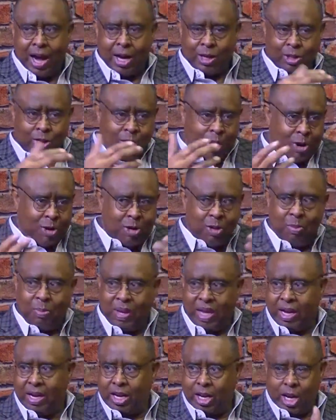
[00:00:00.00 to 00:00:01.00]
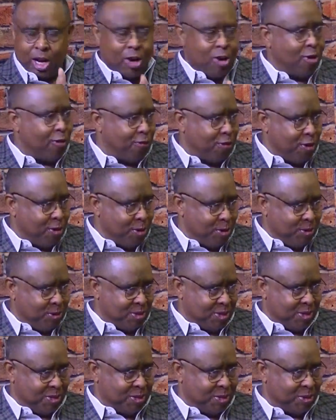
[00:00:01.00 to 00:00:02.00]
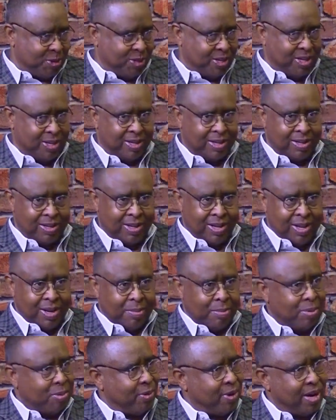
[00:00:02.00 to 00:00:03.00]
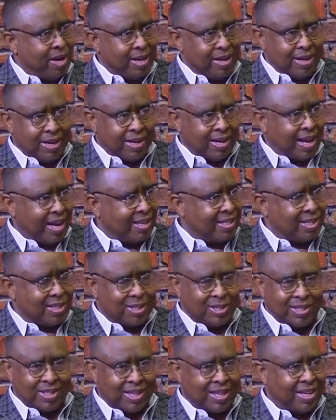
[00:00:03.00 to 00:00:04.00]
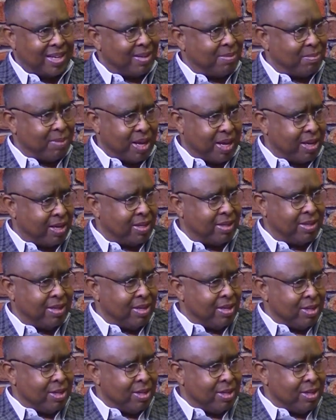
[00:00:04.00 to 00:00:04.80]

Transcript: I saw you being interviewed during the parade, and I just said, man,